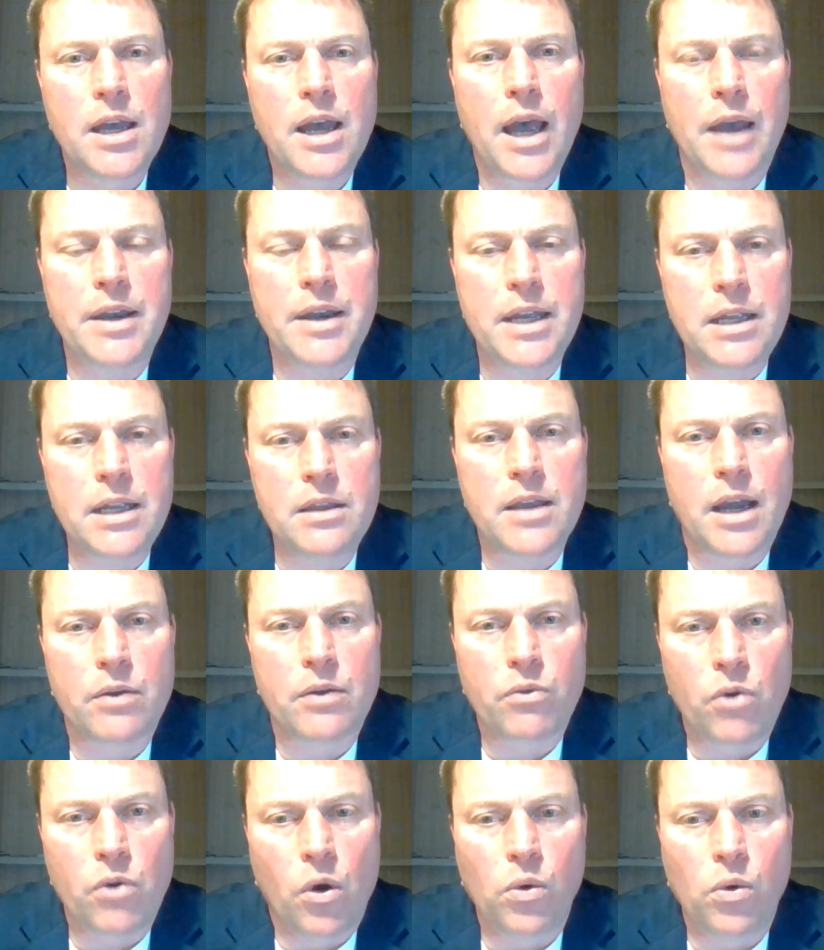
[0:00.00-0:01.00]
and in that
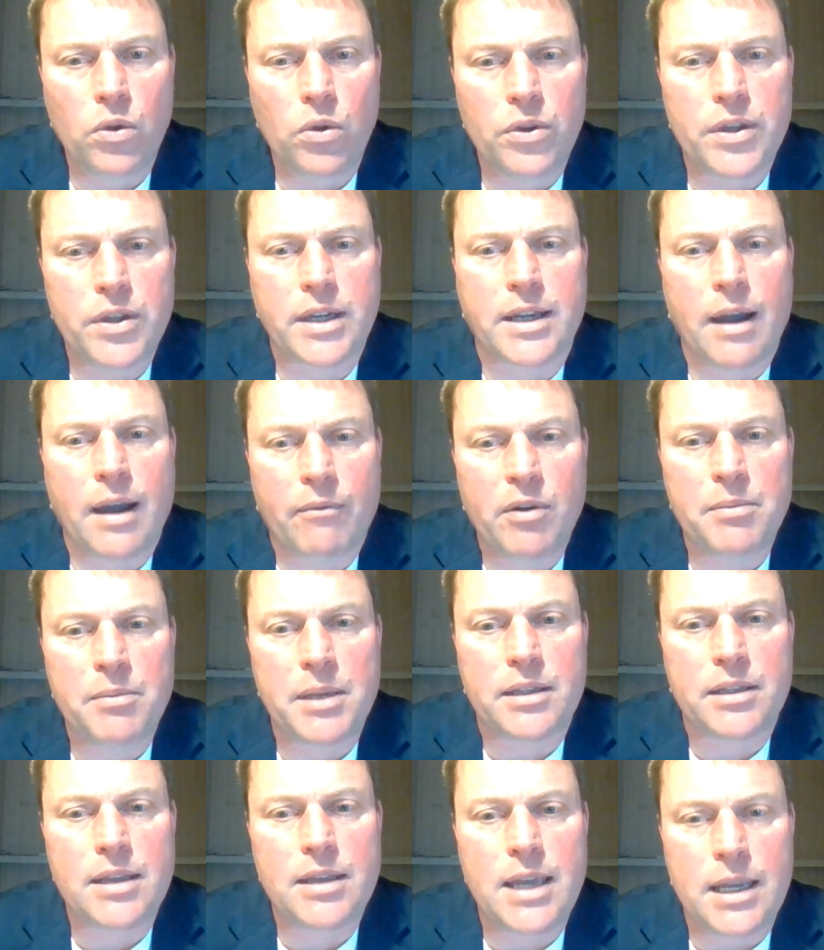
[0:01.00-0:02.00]
role, the government